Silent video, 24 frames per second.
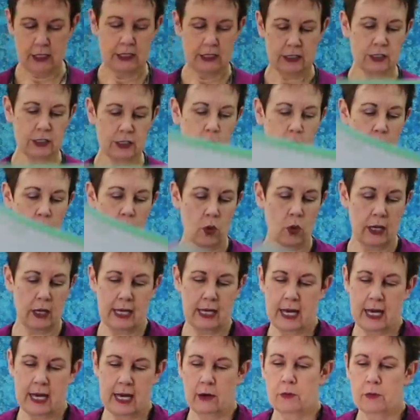So
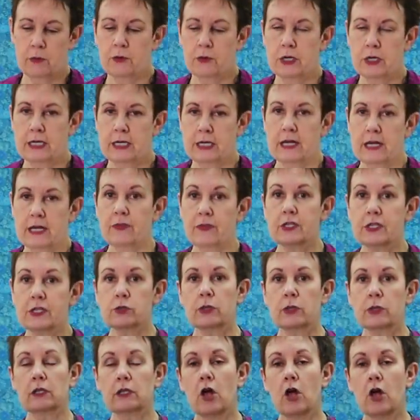again, I would put it in. This
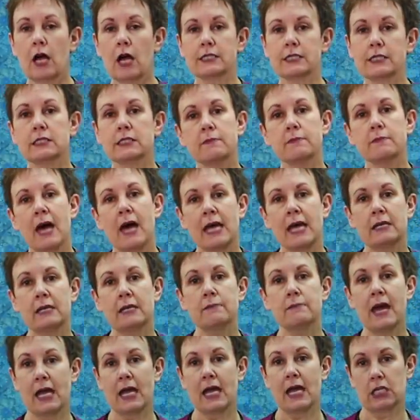one locks the mat
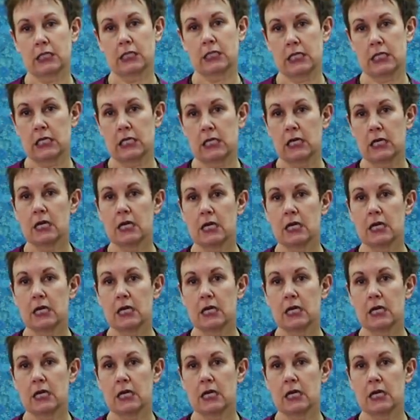in manually.